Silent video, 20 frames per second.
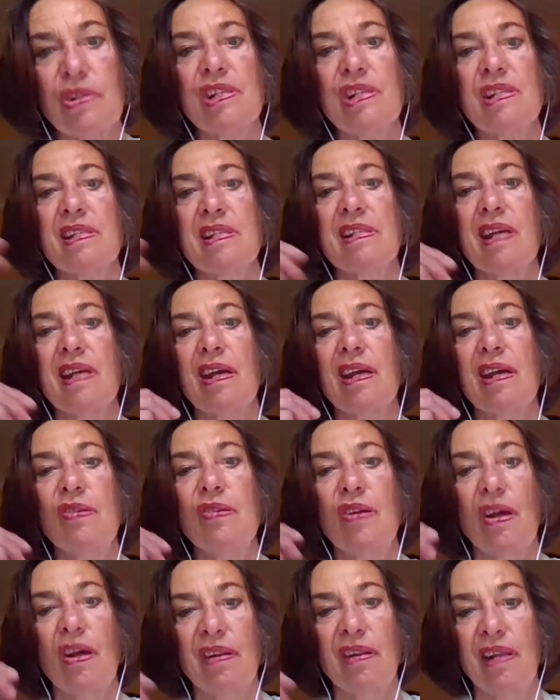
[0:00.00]
but which is
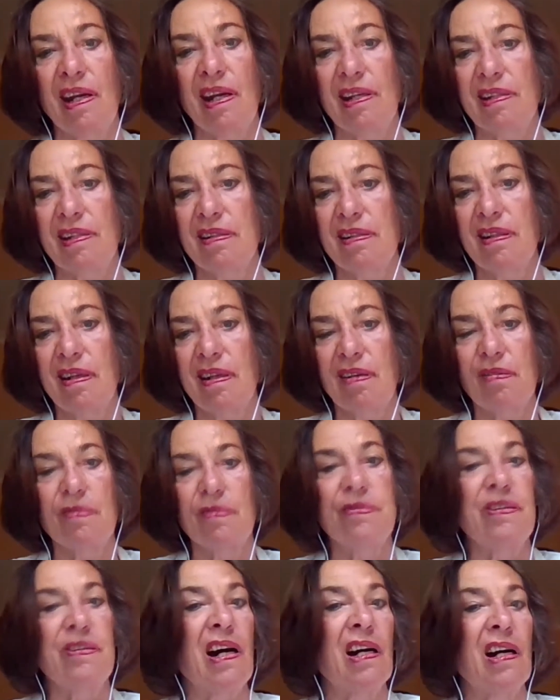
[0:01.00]
not that
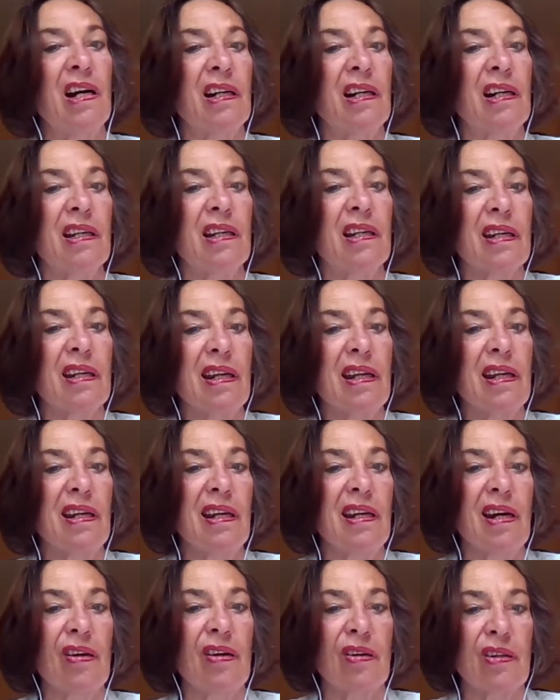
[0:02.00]
far
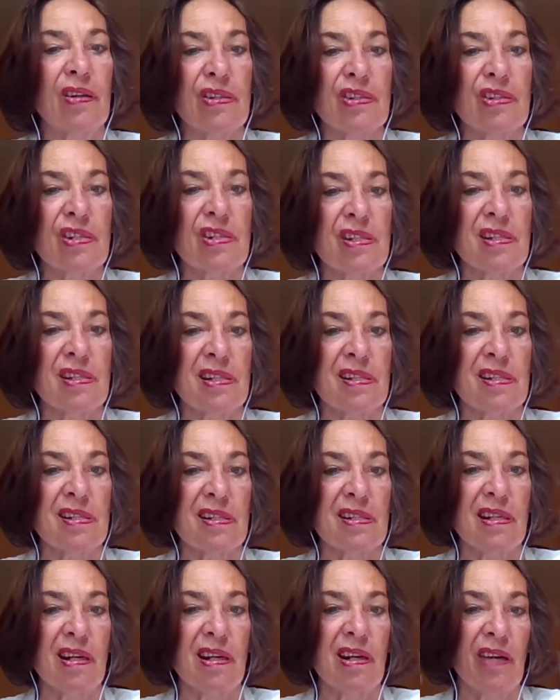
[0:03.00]
in our
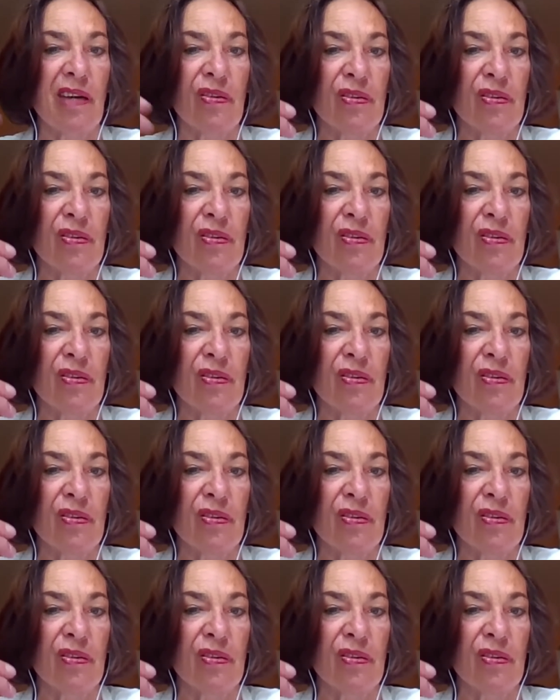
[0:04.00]
consciousness,